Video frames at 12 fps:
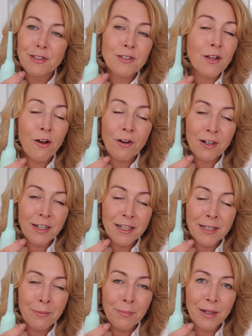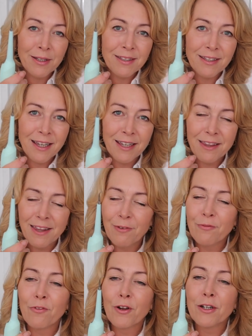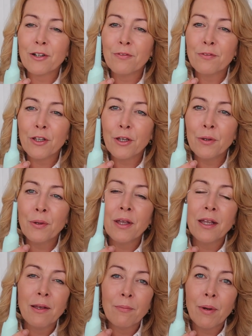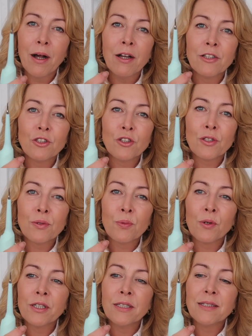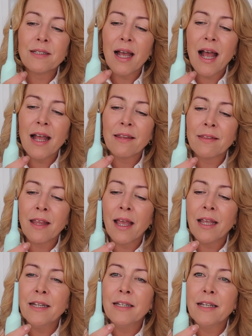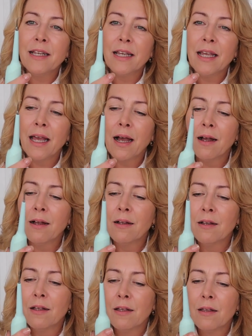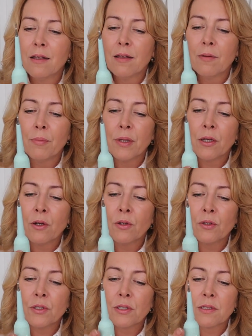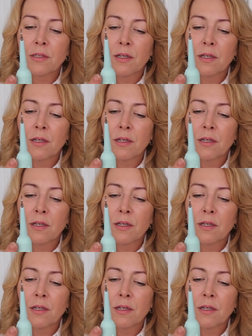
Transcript: start cleaning my teeth in front of you. But I just wanted to add that in here because